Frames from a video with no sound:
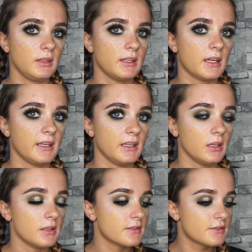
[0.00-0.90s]
Yeah,
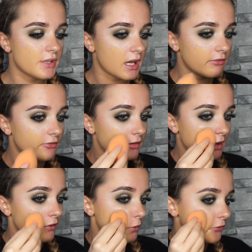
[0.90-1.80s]
it is
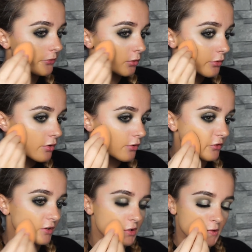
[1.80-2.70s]
definitely full
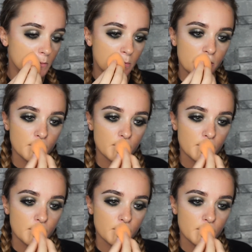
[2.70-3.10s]
coverage.